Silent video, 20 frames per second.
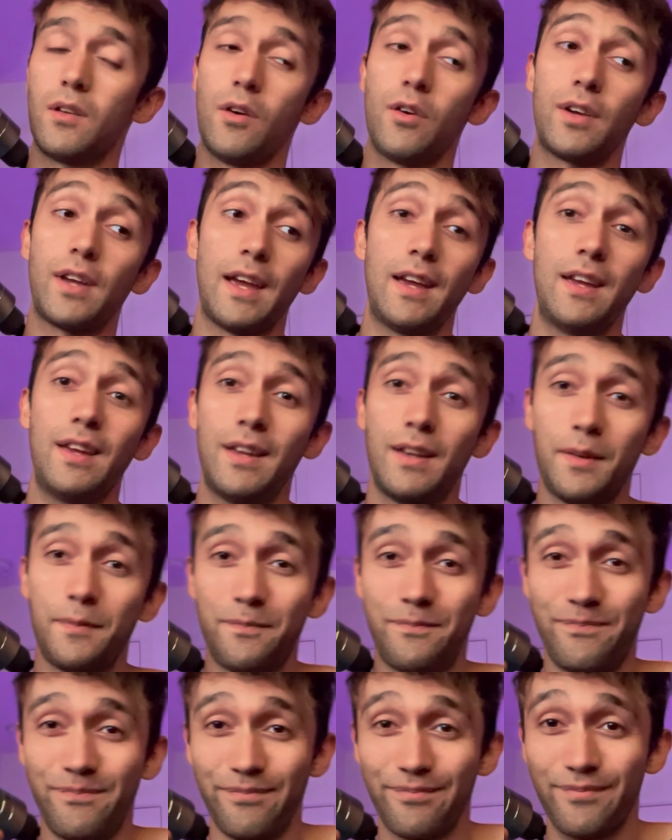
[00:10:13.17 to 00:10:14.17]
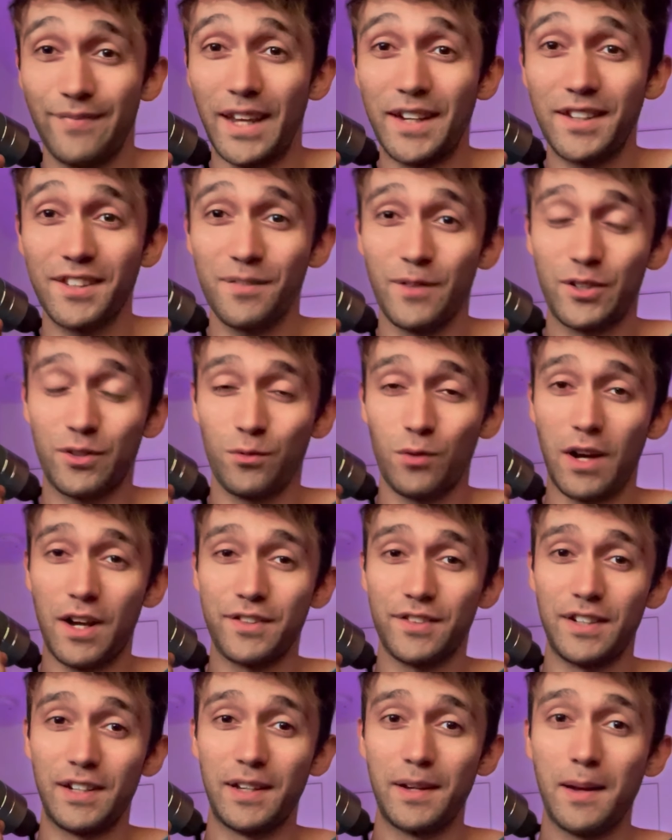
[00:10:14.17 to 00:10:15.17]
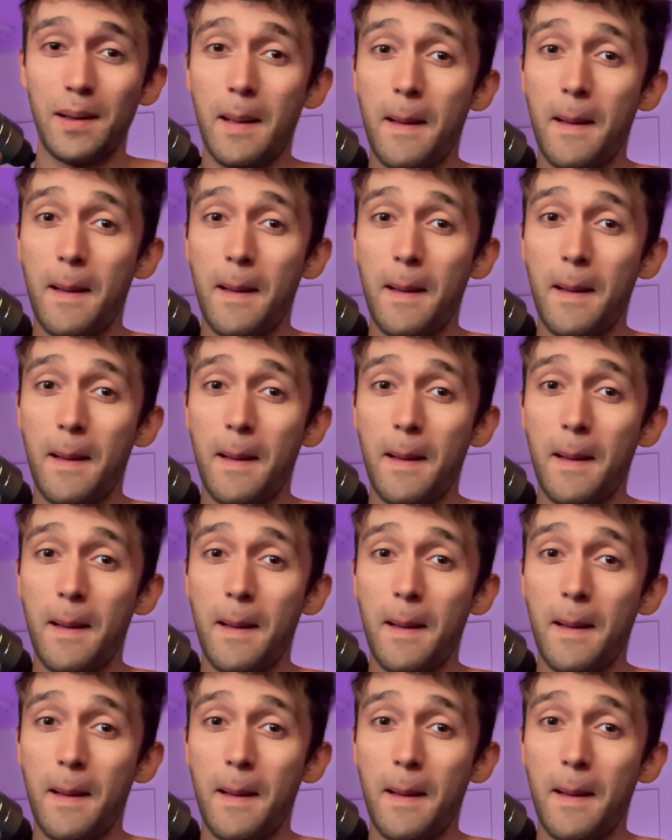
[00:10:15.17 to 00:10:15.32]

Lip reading: Okay, thanks so much for watching.